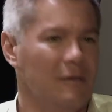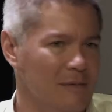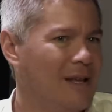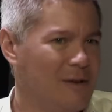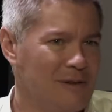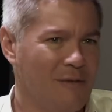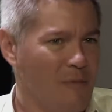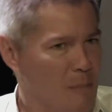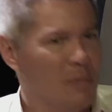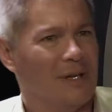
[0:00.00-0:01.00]
like you said,
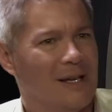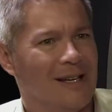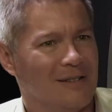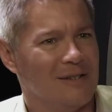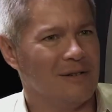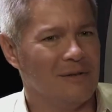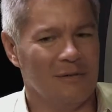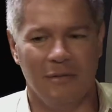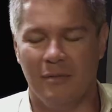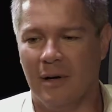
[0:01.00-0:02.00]
from bullying
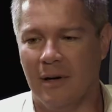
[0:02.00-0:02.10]
to